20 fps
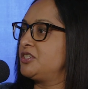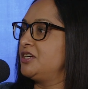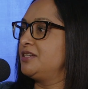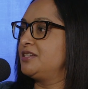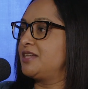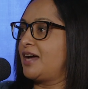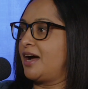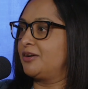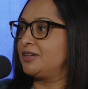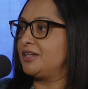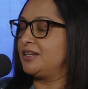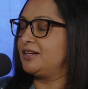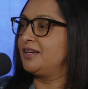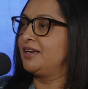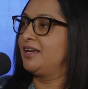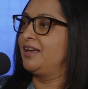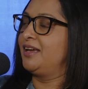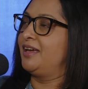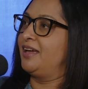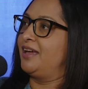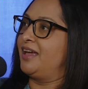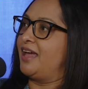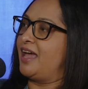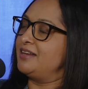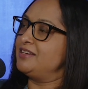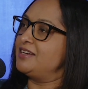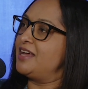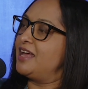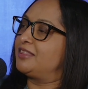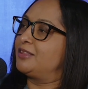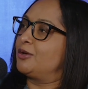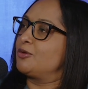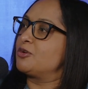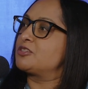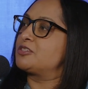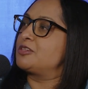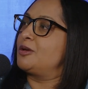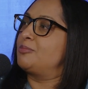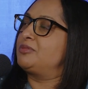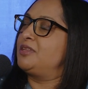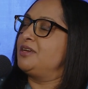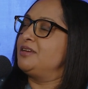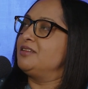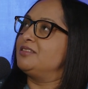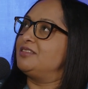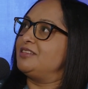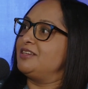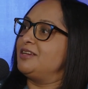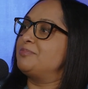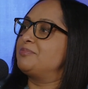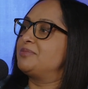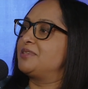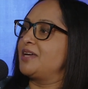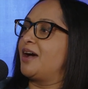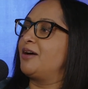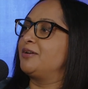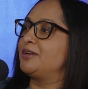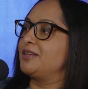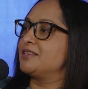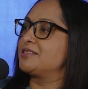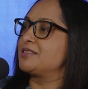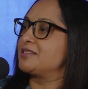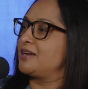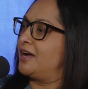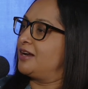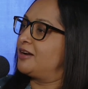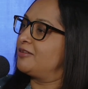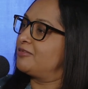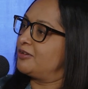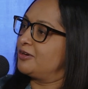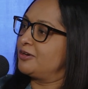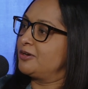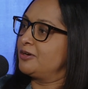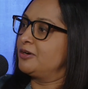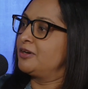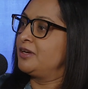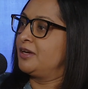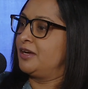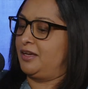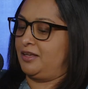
she doubted, and yet there's something deep down inside of her